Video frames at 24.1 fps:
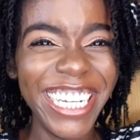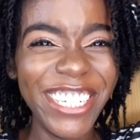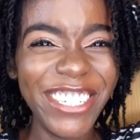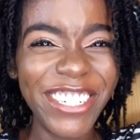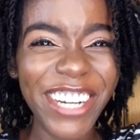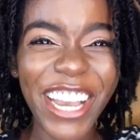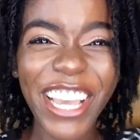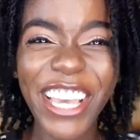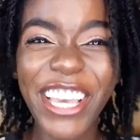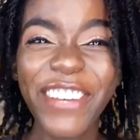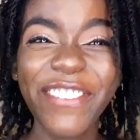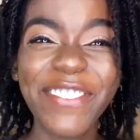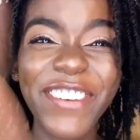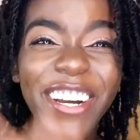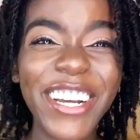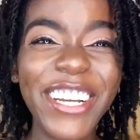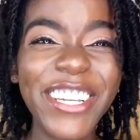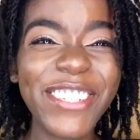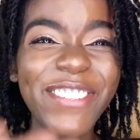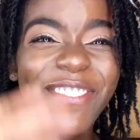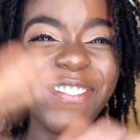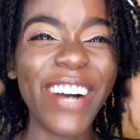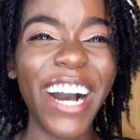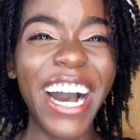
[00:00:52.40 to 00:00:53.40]
My Igbo
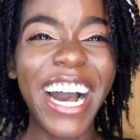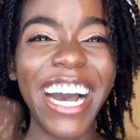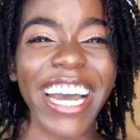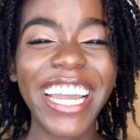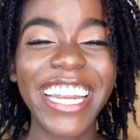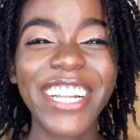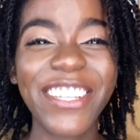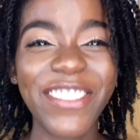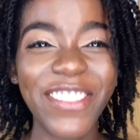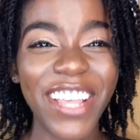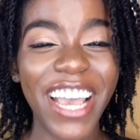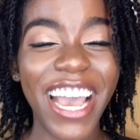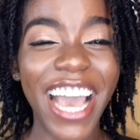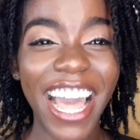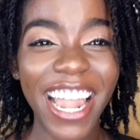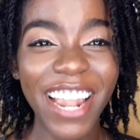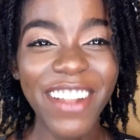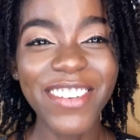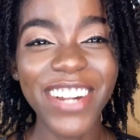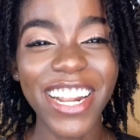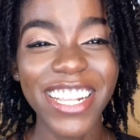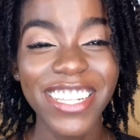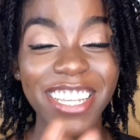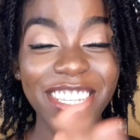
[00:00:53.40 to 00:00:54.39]
is mad.
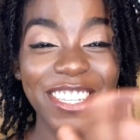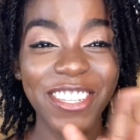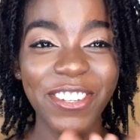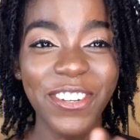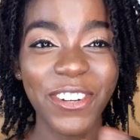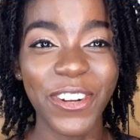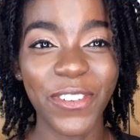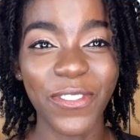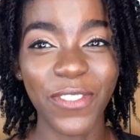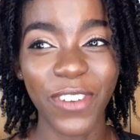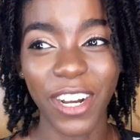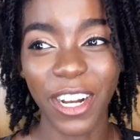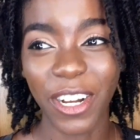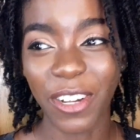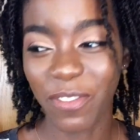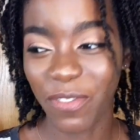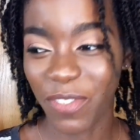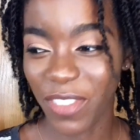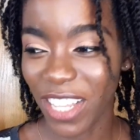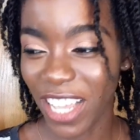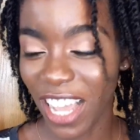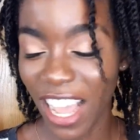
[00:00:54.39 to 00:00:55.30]
Let me try to say it in Yoruba.